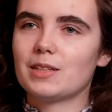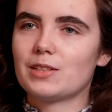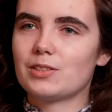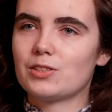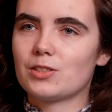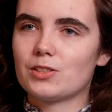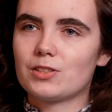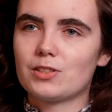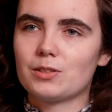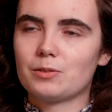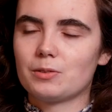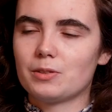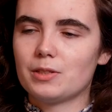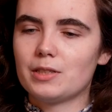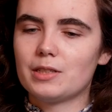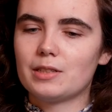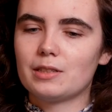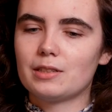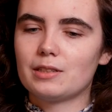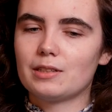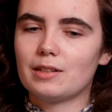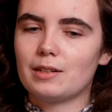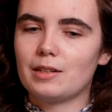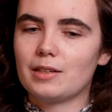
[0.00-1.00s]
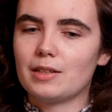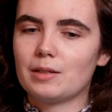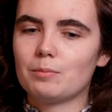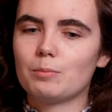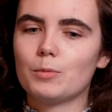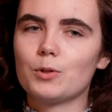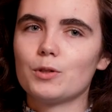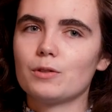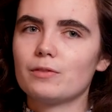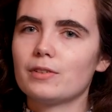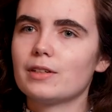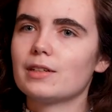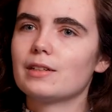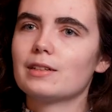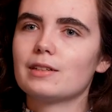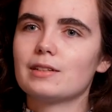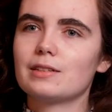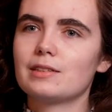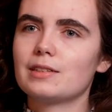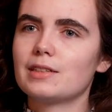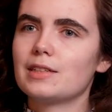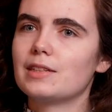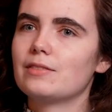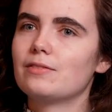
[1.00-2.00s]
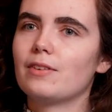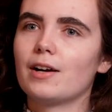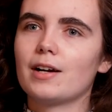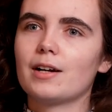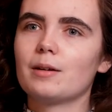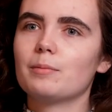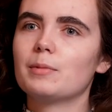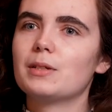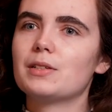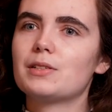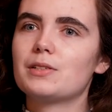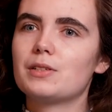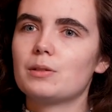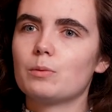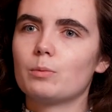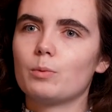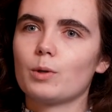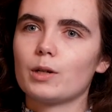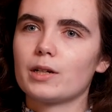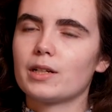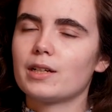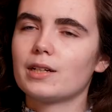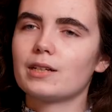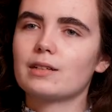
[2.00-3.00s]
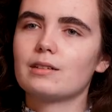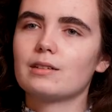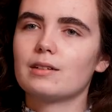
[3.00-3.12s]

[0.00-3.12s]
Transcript: it's just a really, I think, motivated environment to work in.